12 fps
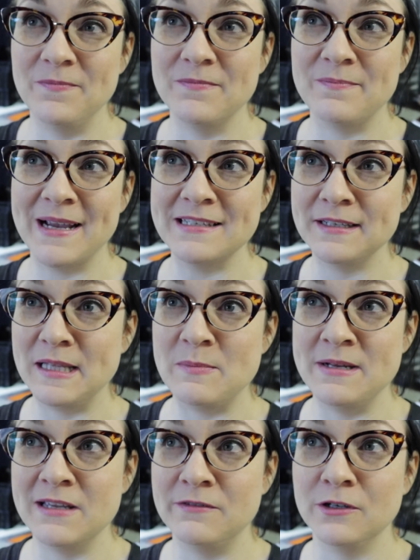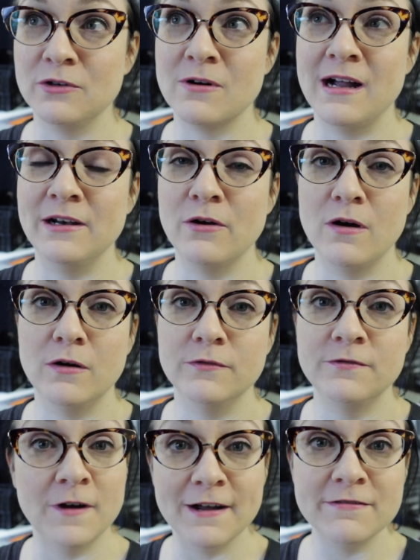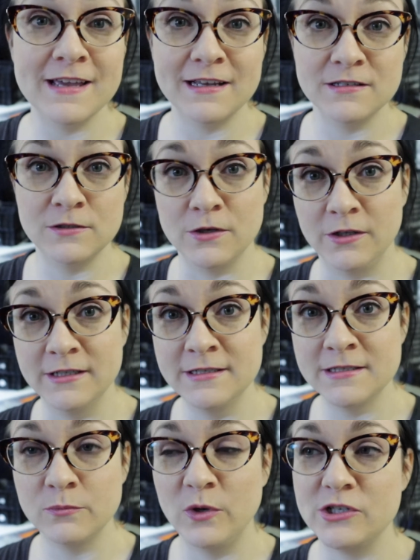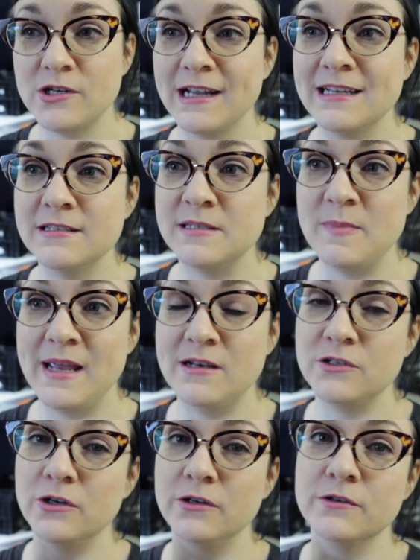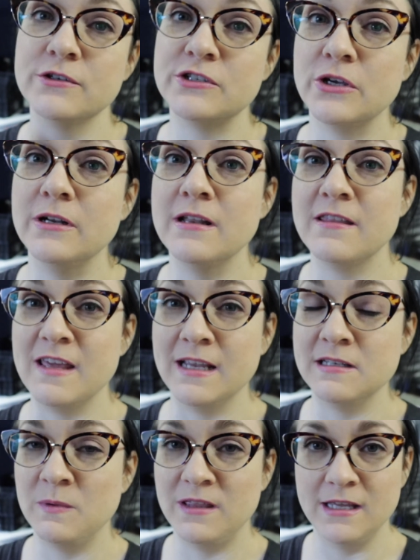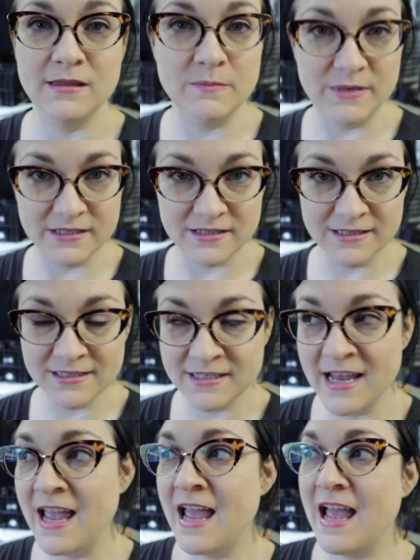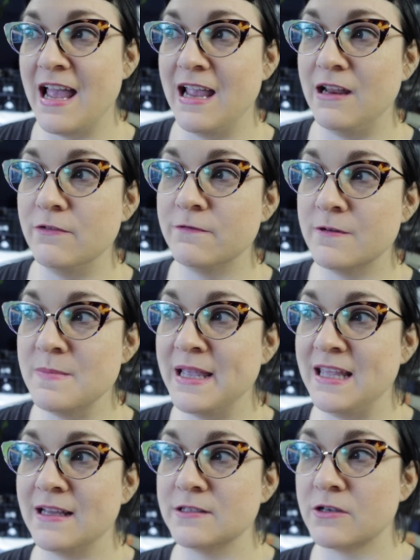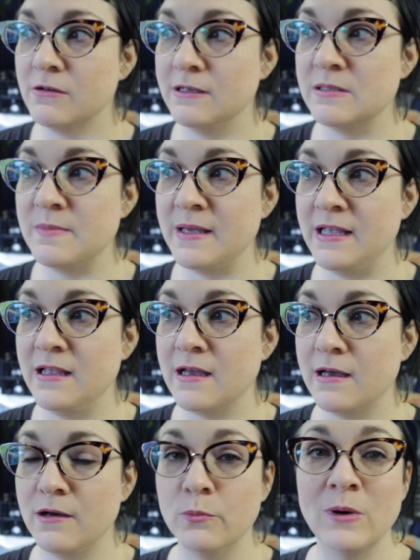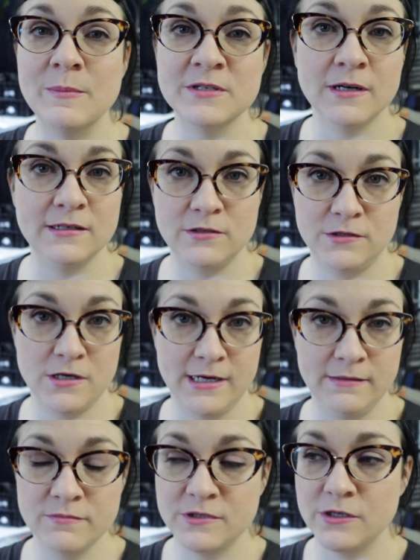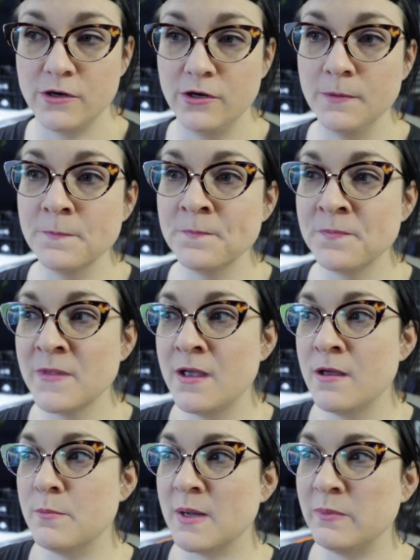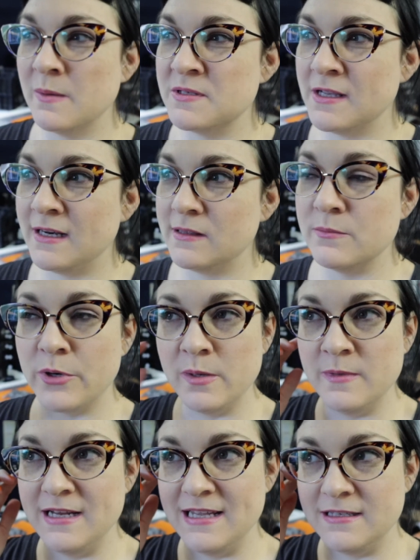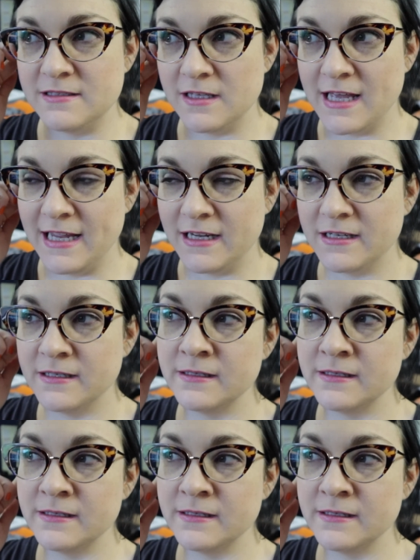basically been given a grant of $5,000, which I can spend on certain things within the business. And for me, that's going to be website design. So my website at the moment is like,